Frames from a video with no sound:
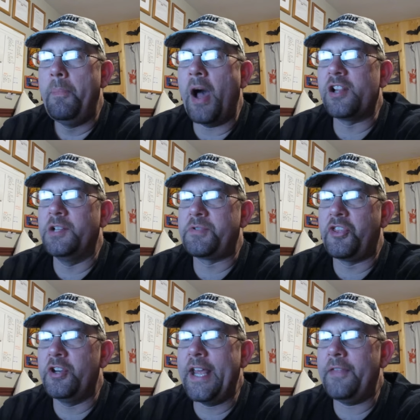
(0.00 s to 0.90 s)
Apocalypse
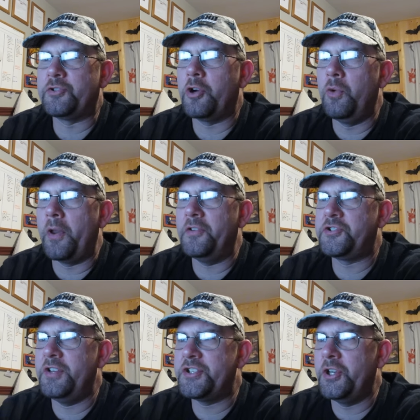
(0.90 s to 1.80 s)
thirty-eighth, Troy, one of those
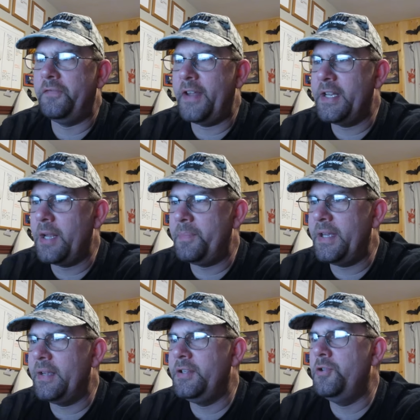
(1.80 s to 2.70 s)
trees could have ended up
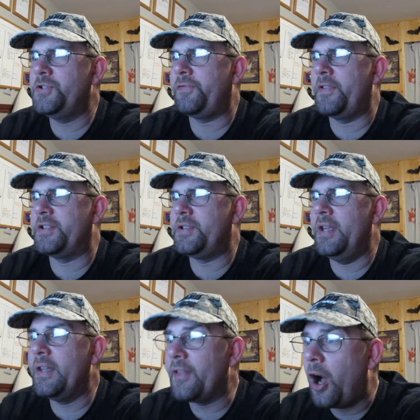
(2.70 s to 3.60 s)
being used for the
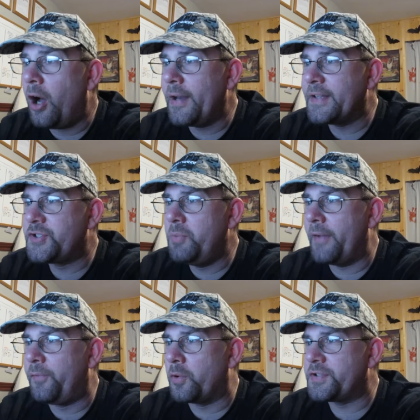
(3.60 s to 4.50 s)
in the haunt as two
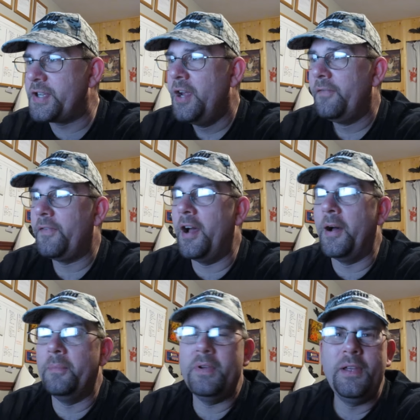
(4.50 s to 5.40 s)
by fours.
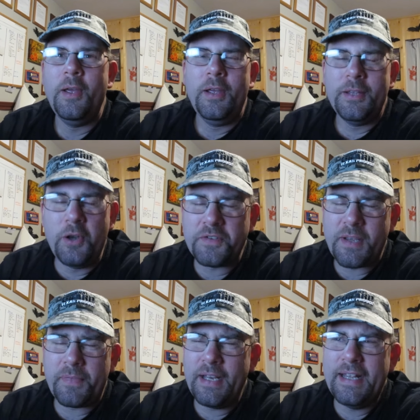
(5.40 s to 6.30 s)
Um, you know
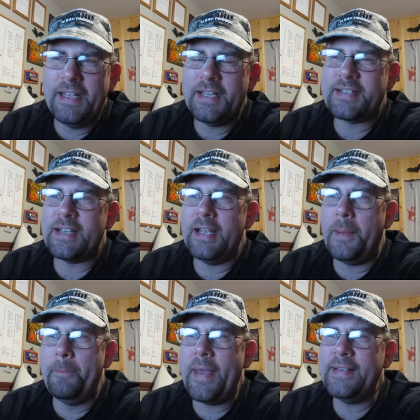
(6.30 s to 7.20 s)
something? It
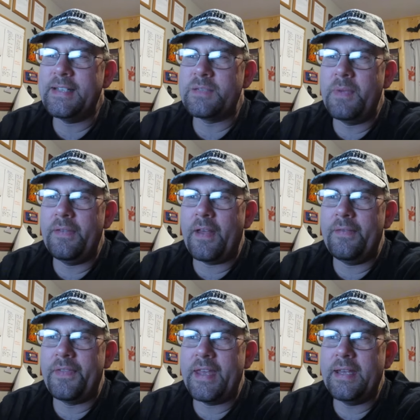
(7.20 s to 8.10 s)
amazes me
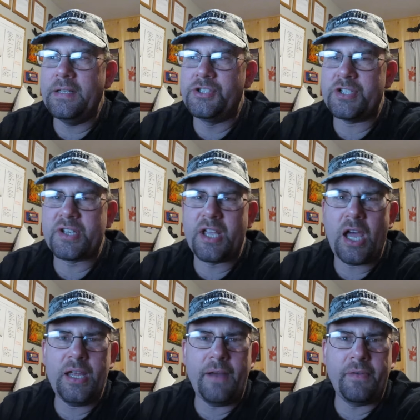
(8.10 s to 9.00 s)
that they just
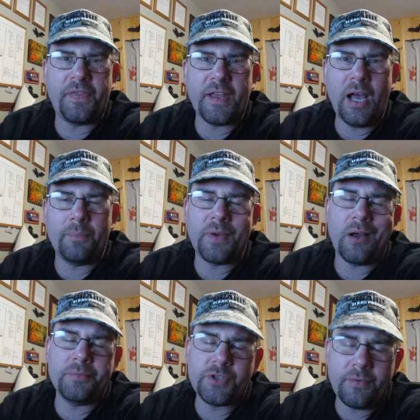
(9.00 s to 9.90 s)
cut everything up. Now,
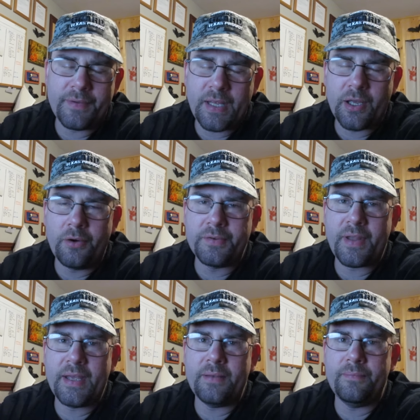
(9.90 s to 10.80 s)
I'm sure that they go and
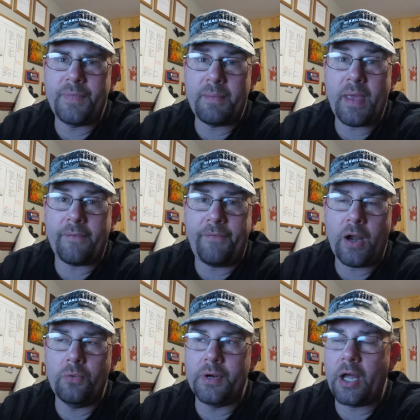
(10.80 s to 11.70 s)
they, they make
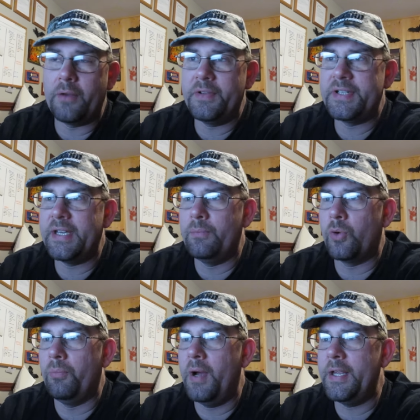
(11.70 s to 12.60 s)
firewood out of it to get
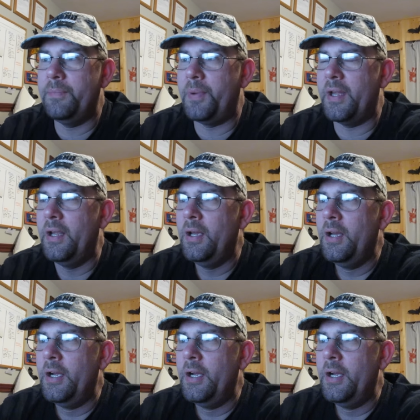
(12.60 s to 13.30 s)
more money, but